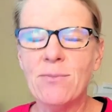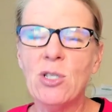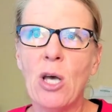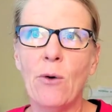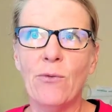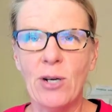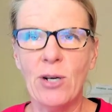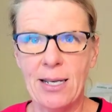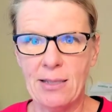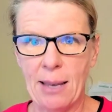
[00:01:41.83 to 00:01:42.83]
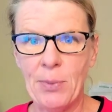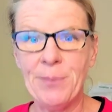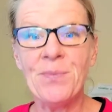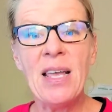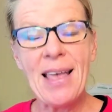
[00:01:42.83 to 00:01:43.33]
So for example,
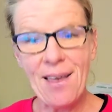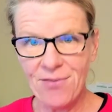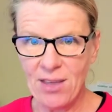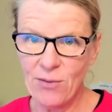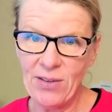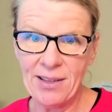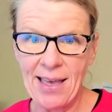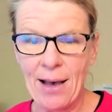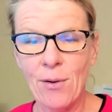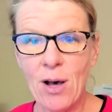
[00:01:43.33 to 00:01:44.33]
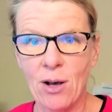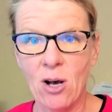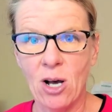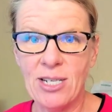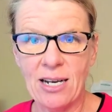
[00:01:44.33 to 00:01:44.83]
if they're filling out a
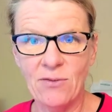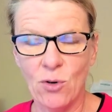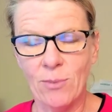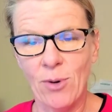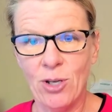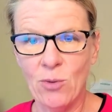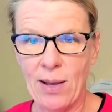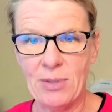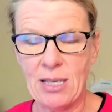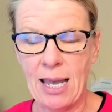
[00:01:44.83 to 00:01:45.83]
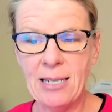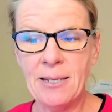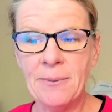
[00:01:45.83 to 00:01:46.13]
contact form on your website,